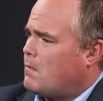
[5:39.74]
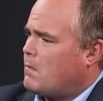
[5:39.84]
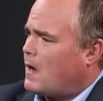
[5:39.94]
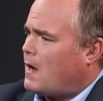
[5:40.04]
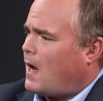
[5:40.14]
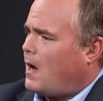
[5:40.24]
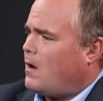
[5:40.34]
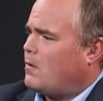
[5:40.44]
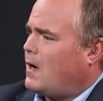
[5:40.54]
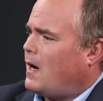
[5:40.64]
But
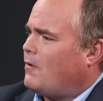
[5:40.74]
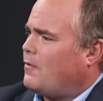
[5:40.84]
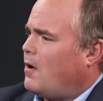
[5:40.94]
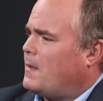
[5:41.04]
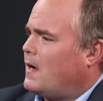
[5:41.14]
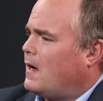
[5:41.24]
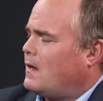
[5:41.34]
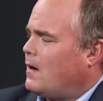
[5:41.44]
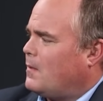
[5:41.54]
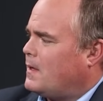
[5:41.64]
how far
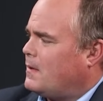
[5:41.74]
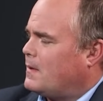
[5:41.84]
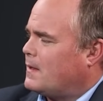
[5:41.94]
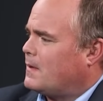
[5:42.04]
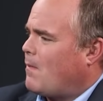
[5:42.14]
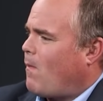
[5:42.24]
behind are we, do you think?